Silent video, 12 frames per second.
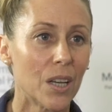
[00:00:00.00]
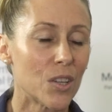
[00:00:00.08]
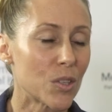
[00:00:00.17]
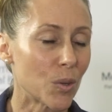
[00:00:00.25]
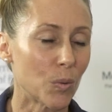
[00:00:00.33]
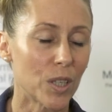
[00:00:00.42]

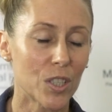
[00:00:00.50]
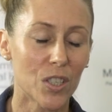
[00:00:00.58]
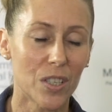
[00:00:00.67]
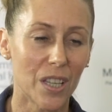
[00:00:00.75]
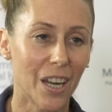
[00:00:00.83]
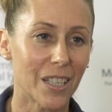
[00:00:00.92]
So, we're
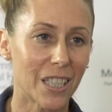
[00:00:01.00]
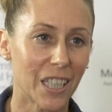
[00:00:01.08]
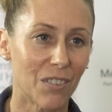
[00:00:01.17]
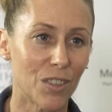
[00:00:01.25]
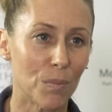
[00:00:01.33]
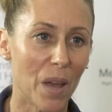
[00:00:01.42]
just there to
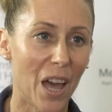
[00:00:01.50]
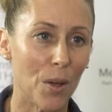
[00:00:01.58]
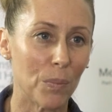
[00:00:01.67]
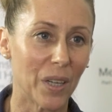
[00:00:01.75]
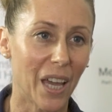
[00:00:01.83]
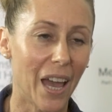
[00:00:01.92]
give them a
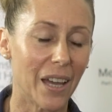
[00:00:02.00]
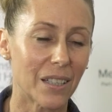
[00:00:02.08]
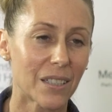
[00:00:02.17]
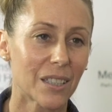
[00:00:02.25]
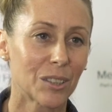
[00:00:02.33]
helping hand.